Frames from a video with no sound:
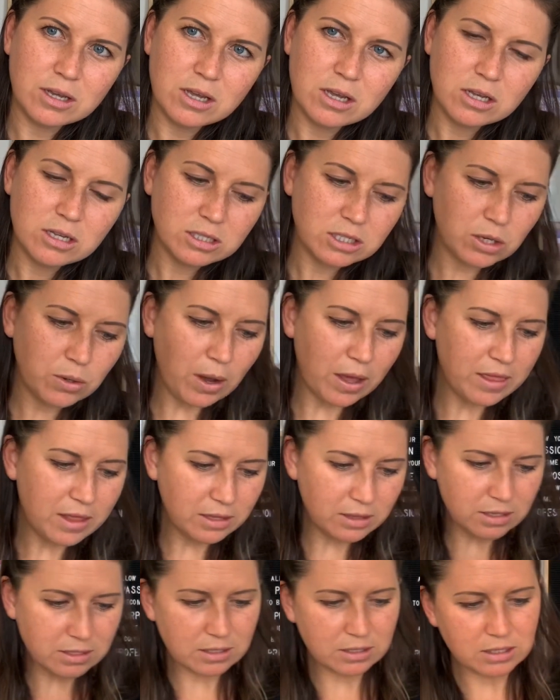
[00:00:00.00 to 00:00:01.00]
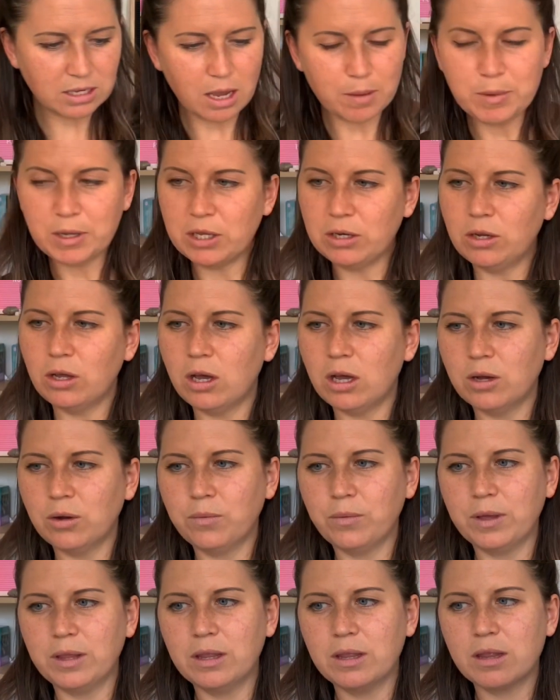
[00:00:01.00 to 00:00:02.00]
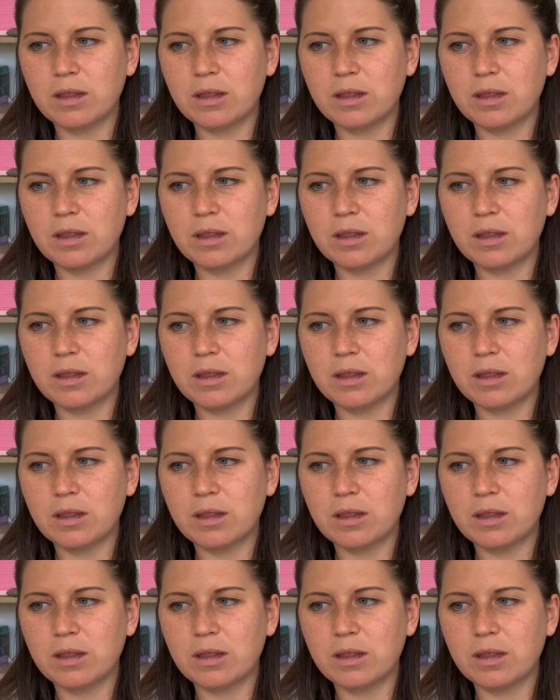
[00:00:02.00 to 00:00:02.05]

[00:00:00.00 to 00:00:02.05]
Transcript: So I think this is coming along with